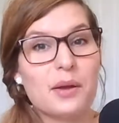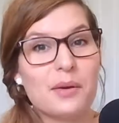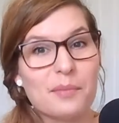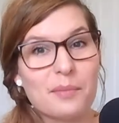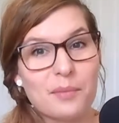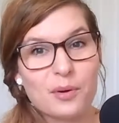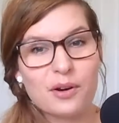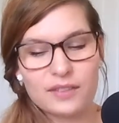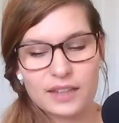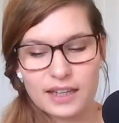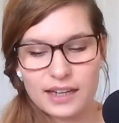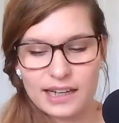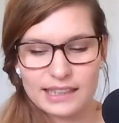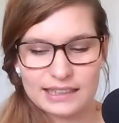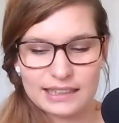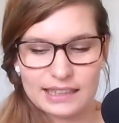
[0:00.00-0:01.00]
more of their
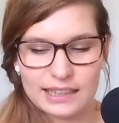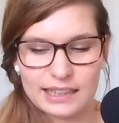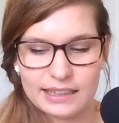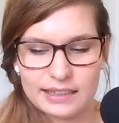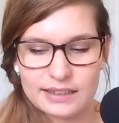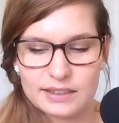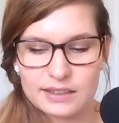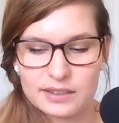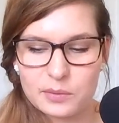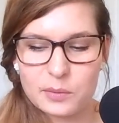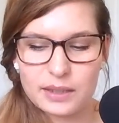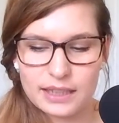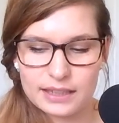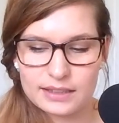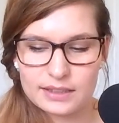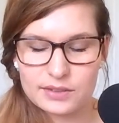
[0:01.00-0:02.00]
ideal clients with
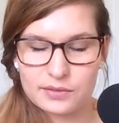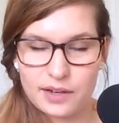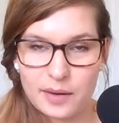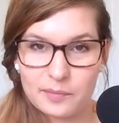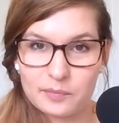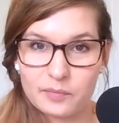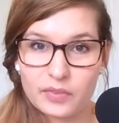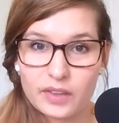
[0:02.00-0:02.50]
Instagram.